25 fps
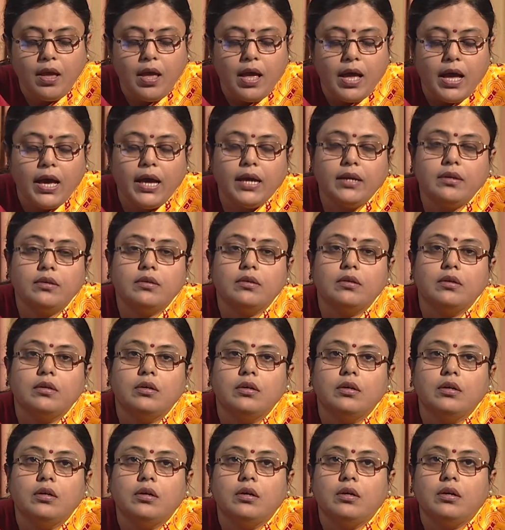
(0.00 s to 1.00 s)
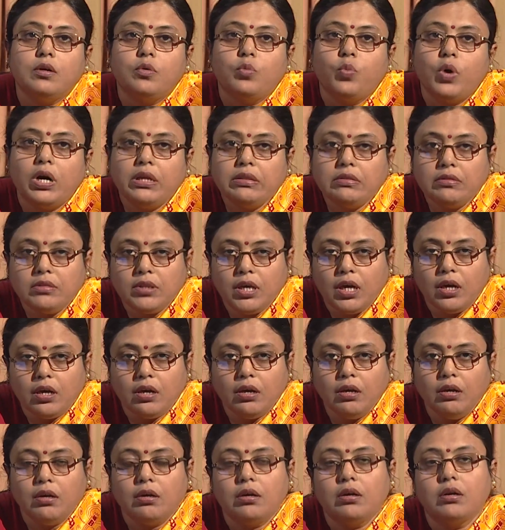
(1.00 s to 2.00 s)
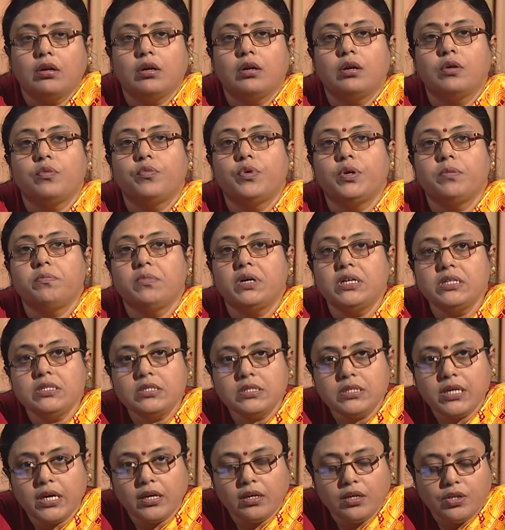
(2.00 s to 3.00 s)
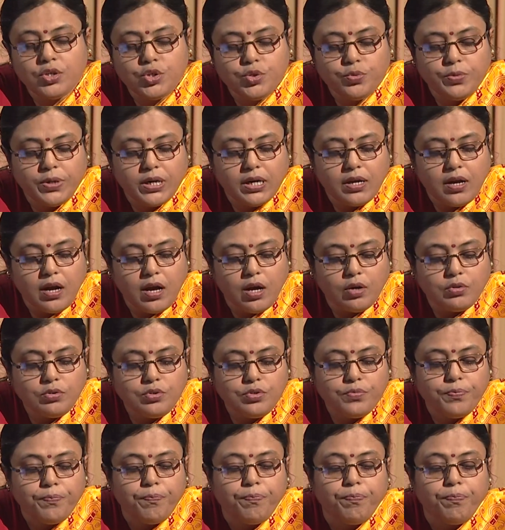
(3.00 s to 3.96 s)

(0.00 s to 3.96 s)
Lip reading: And one thing we must take into account,